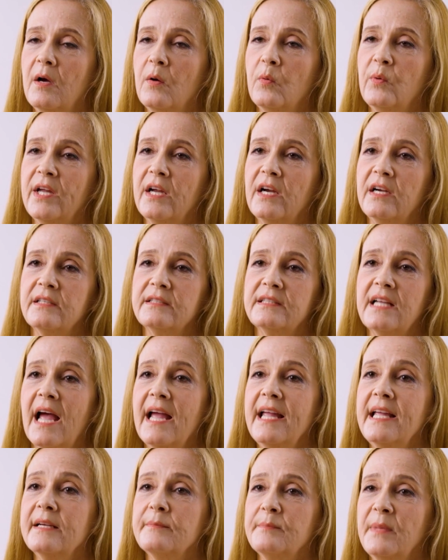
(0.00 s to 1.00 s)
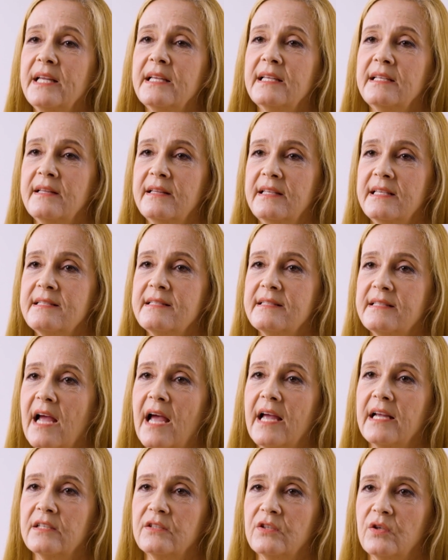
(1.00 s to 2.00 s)
We are making this
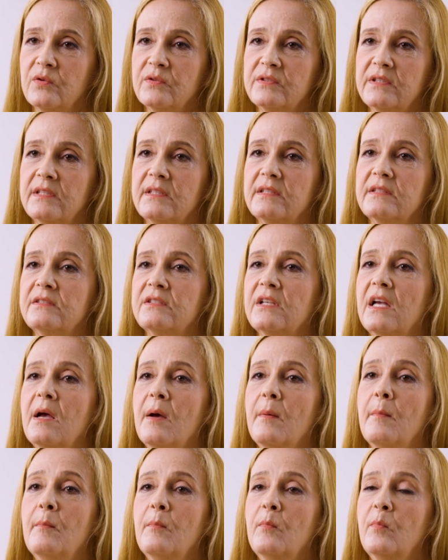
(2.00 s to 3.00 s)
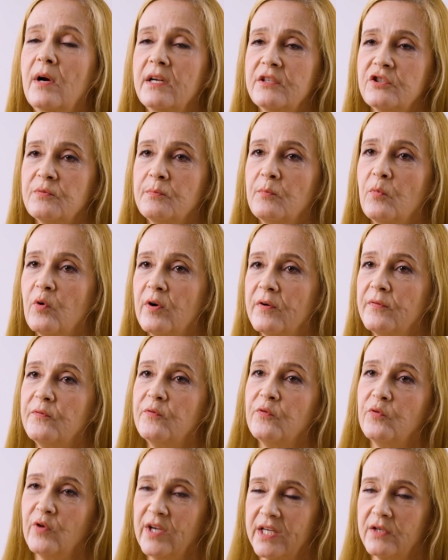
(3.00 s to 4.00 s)
diagnosis much more
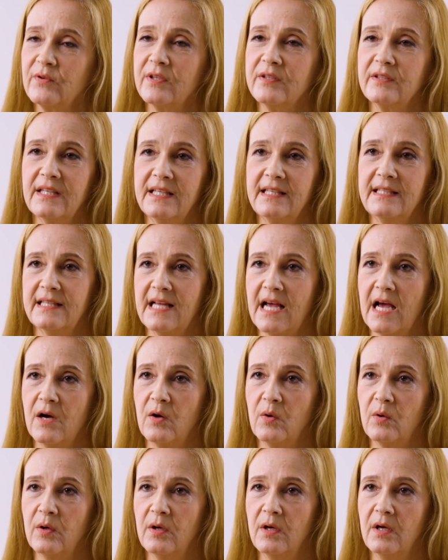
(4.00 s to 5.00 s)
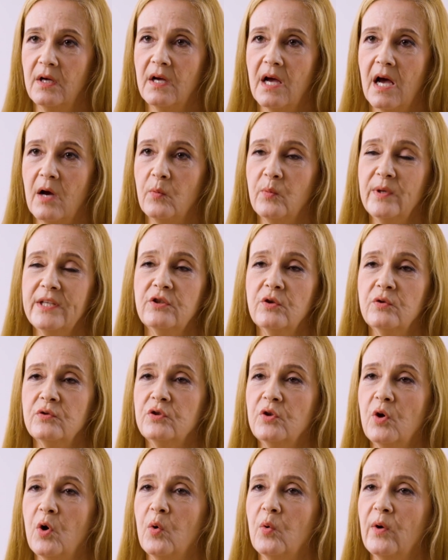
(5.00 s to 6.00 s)
frequently now. We don't
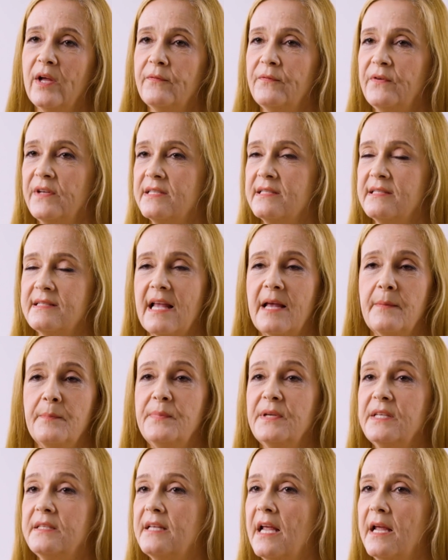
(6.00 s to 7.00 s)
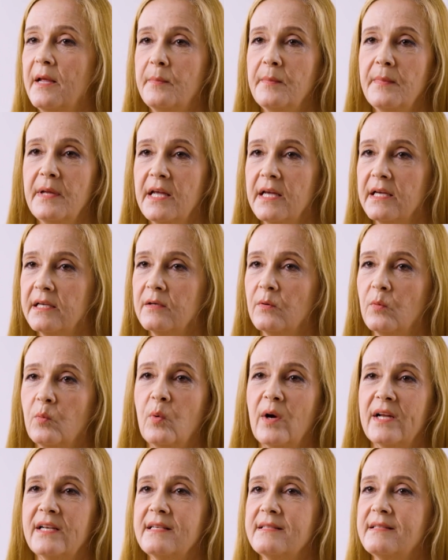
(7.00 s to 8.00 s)
know if it's epidemic,
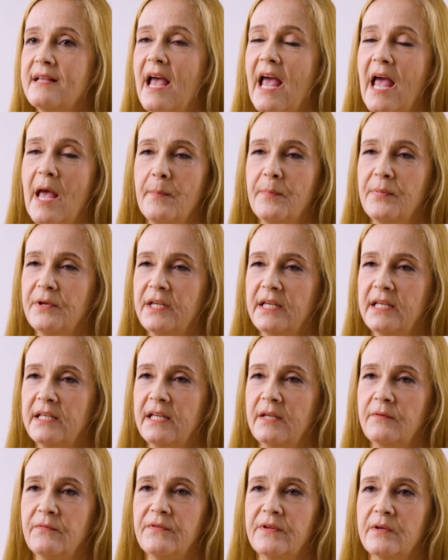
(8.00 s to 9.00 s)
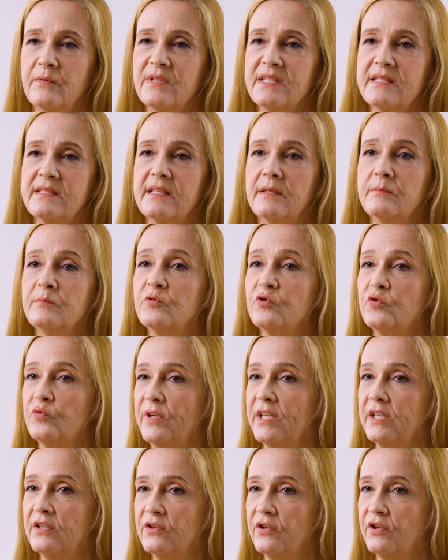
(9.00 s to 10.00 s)
what is happening, if there is some
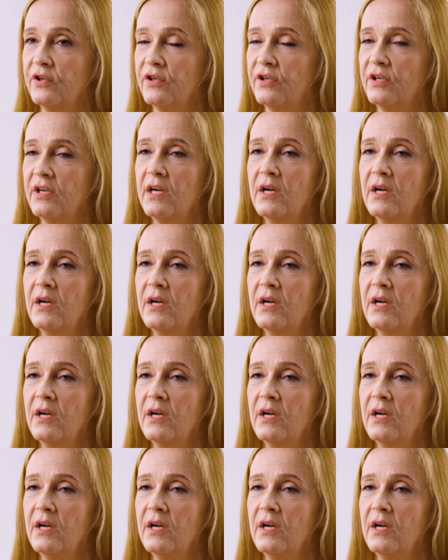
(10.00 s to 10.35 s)
trigger.